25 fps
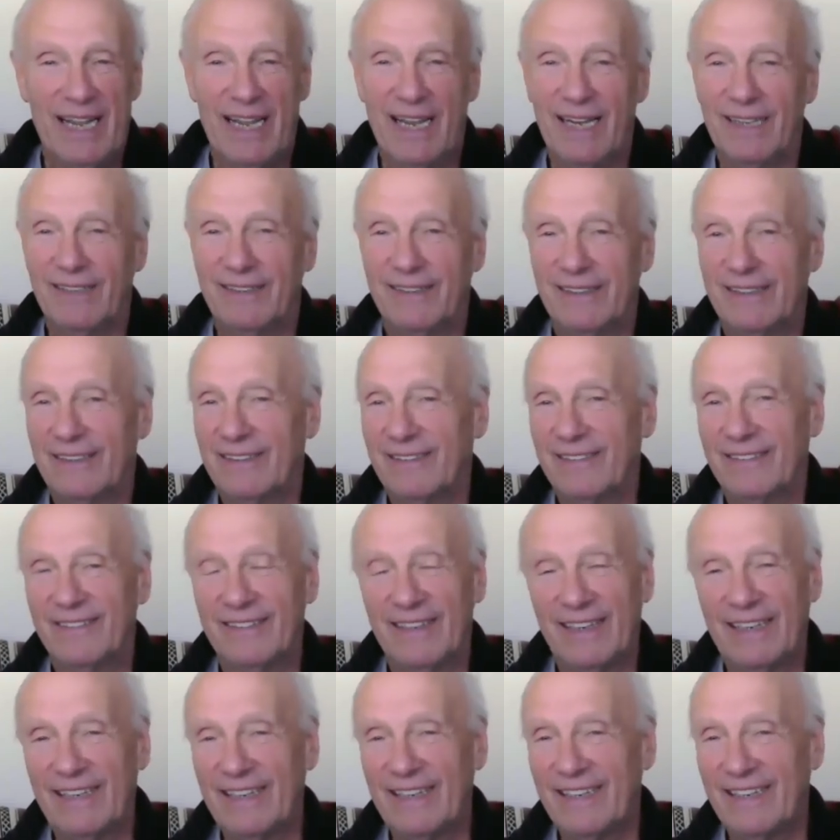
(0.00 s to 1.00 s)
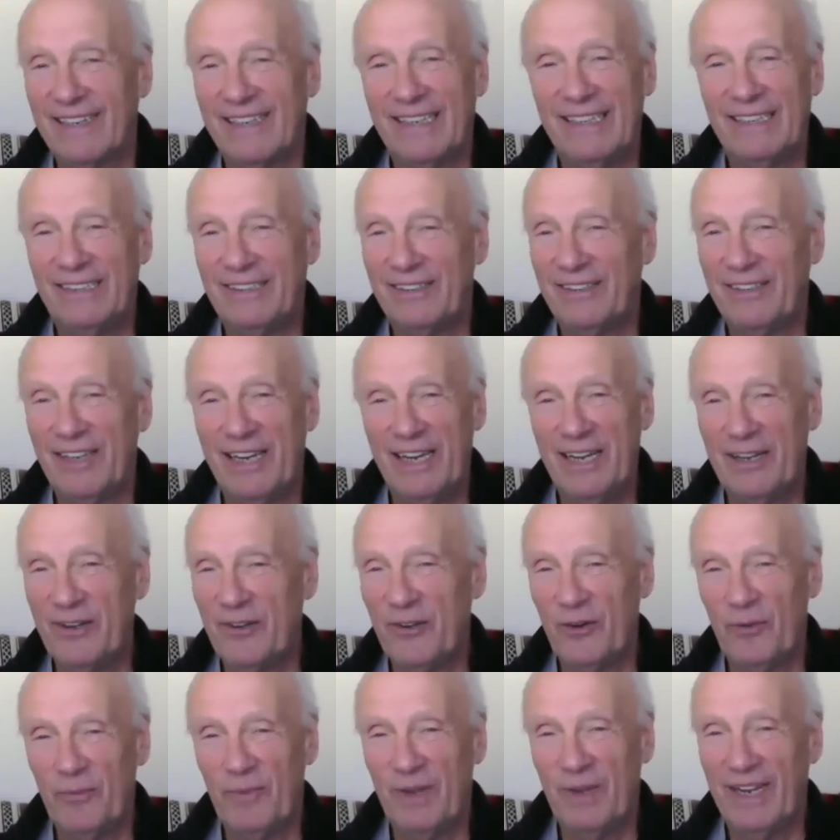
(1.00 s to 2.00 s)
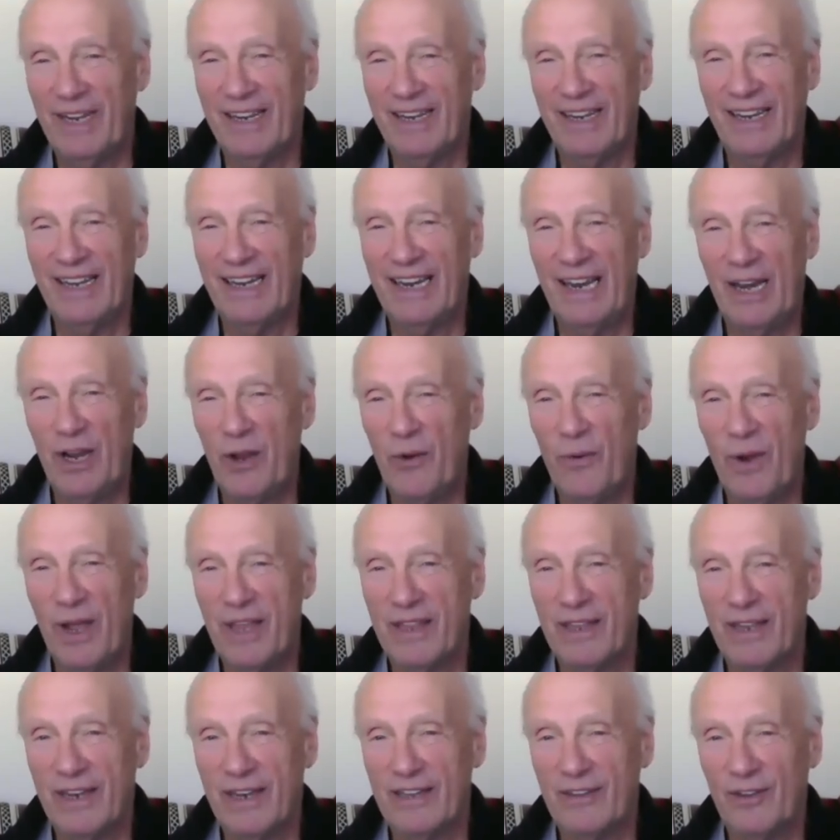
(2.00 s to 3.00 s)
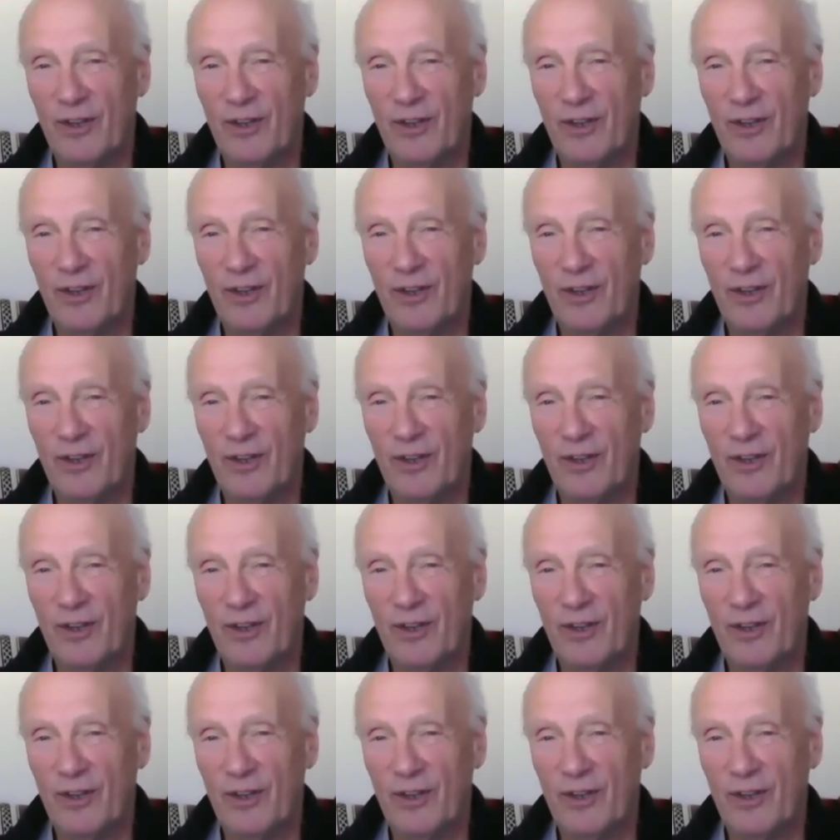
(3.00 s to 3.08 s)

It didn't hinder me in any way that